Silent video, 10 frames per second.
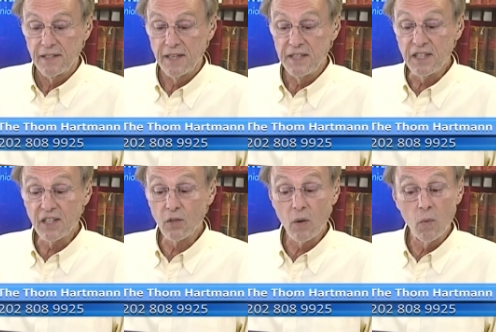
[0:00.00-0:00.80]

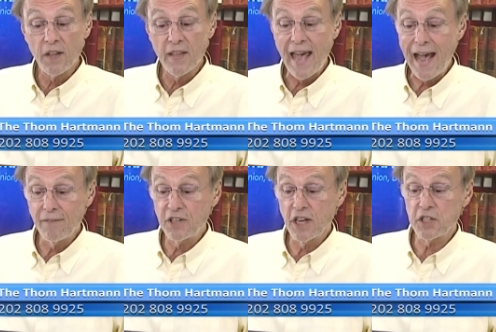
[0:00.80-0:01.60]
Dinner at one of the
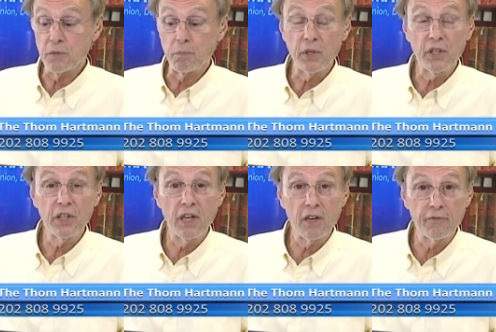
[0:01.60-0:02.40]
half dozen
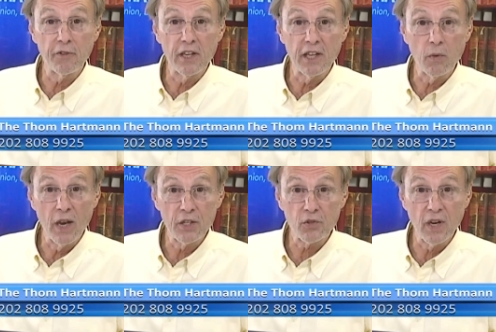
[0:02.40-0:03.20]
billionaire-friendly
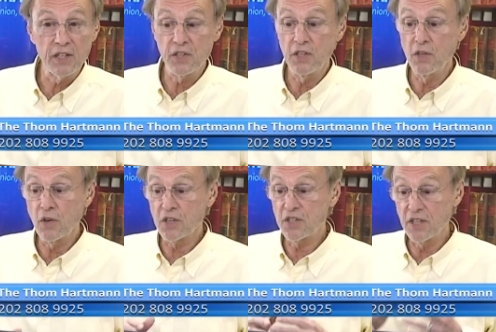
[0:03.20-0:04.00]
restaurants in New
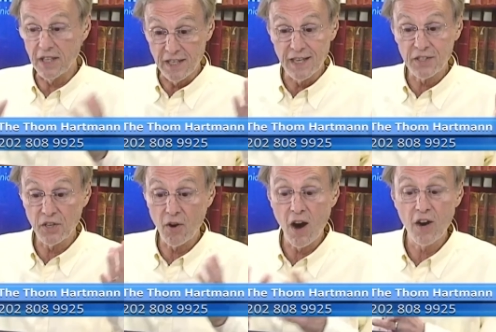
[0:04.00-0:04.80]
York City, yes,
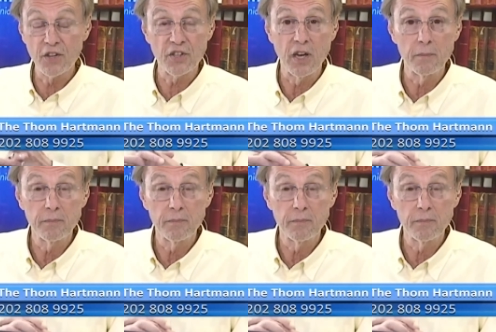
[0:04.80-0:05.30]
there are some,